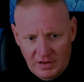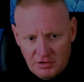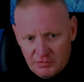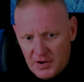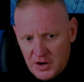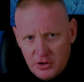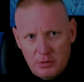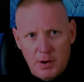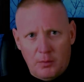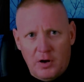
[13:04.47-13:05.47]
very good
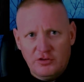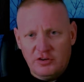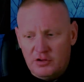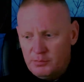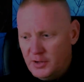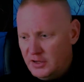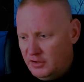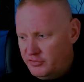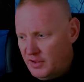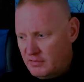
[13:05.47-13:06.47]
about watching his
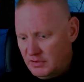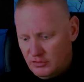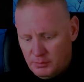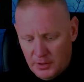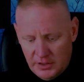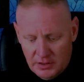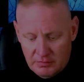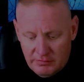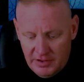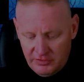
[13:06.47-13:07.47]
money, saving his money, and
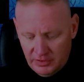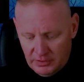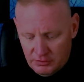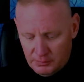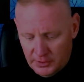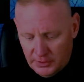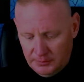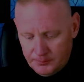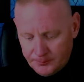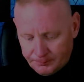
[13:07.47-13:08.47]
investing his money.